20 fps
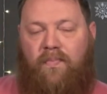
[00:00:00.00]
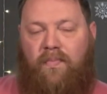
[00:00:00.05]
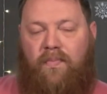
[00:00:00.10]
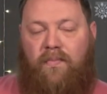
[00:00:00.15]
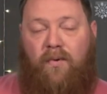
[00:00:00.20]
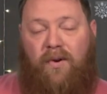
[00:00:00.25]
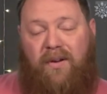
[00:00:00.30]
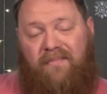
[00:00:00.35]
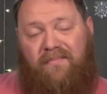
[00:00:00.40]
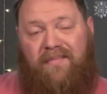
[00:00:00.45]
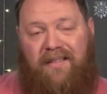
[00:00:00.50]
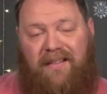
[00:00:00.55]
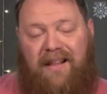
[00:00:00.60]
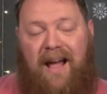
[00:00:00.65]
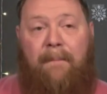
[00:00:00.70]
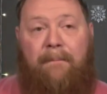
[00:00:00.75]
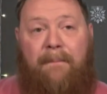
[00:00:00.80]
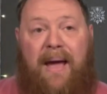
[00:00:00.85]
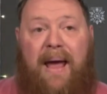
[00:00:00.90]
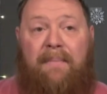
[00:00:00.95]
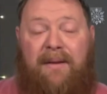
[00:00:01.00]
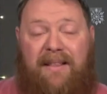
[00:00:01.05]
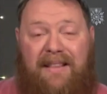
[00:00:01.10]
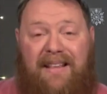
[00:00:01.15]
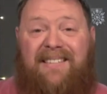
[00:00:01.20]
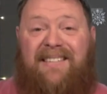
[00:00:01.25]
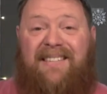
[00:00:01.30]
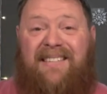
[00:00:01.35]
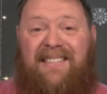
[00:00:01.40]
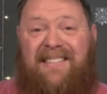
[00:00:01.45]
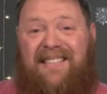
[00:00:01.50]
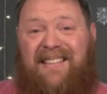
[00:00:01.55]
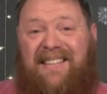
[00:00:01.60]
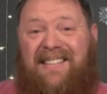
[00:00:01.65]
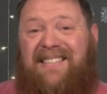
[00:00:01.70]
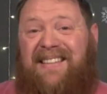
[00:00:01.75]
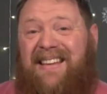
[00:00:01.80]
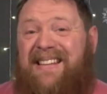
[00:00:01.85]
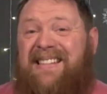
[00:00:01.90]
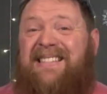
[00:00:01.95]
Well, not maybe. This
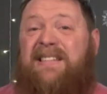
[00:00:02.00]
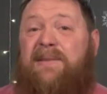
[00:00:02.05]
tends